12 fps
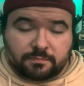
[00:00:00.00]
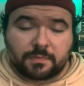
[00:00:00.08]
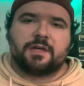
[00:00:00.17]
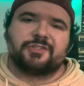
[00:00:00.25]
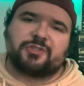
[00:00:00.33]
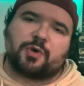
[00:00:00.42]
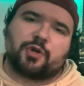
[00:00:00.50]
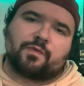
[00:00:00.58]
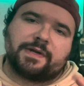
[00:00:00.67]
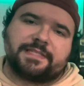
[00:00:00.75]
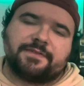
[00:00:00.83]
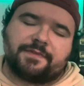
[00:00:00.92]
So in a
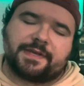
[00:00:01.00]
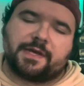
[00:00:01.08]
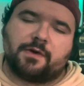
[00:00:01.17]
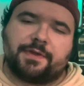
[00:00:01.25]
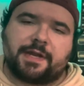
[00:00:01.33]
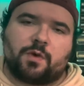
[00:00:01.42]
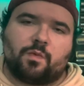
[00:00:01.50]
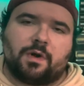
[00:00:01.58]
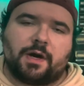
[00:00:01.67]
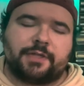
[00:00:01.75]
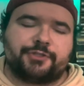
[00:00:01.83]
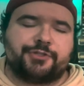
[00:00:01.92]
recent video that I
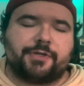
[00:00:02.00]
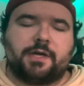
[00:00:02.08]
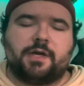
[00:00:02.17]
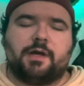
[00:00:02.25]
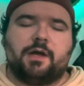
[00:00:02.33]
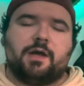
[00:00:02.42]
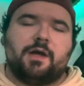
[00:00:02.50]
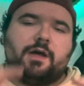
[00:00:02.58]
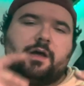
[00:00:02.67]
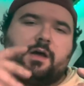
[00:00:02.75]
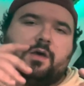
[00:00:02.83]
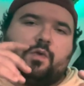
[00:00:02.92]
watched
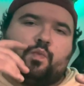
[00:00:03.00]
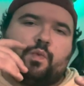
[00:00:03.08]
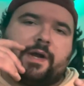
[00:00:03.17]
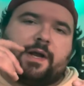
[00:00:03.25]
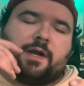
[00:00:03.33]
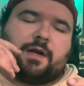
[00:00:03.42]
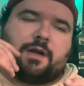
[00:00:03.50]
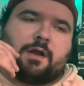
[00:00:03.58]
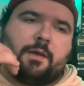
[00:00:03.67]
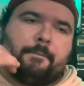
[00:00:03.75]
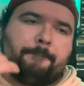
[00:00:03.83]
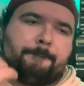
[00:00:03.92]
where
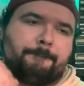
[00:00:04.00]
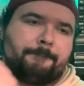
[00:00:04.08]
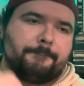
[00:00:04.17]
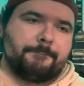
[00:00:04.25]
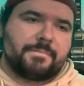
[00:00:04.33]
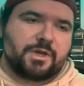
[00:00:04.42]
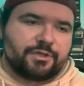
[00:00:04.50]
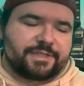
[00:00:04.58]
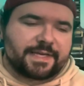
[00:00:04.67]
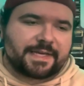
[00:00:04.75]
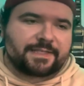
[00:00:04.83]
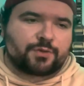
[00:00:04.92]
Music
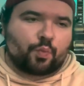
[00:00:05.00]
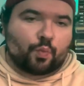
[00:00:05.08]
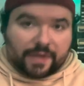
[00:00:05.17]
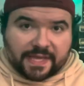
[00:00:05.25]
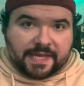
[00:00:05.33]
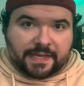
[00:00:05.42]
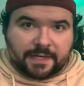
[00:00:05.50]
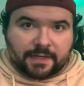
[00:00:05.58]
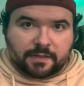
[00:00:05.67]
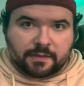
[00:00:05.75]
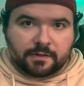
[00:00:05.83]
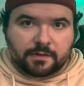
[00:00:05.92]
is a Win
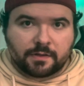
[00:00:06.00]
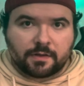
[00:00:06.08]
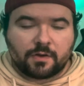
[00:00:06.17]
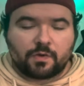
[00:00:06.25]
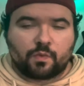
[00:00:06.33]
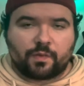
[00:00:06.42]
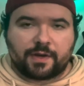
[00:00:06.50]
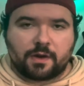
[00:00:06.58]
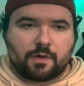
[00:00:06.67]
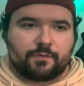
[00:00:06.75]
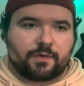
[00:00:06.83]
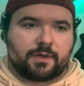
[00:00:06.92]
went
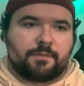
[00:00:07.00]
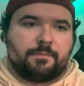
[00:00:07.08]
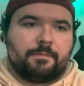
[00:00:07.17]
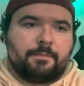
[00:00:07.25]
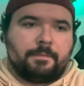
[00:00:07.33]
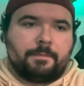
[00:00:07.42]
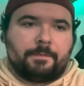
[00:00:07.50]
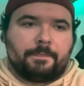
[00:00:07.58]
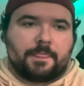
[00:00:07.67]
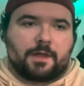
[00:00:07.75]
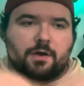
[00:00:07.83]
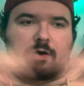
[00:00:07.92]
over
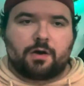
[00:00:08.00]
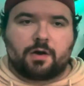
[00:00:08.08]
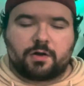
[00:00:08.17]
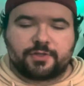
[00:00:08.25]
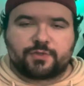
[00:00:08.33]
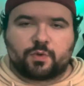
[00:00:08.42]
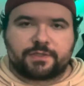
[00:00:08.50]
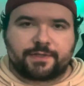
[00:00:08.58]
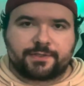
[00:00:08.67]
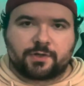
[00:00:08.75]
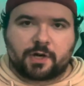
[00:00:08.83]
all sorts of guitar